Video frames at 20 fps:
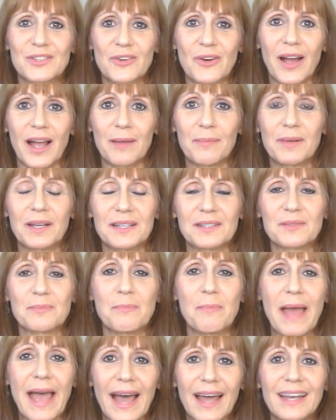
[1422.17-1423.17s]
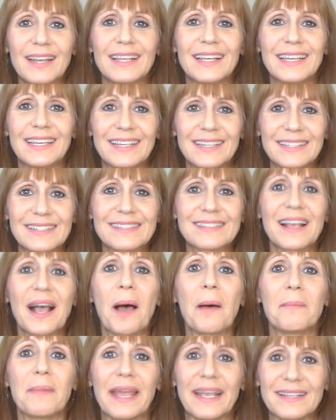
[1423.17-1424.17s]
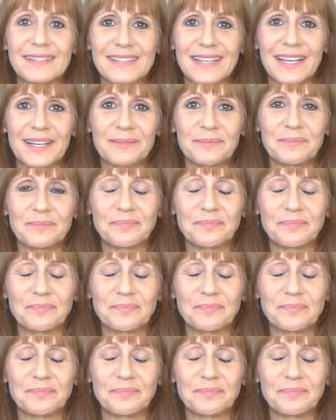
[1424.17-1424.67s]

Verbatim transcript: tribe because Matt is amazing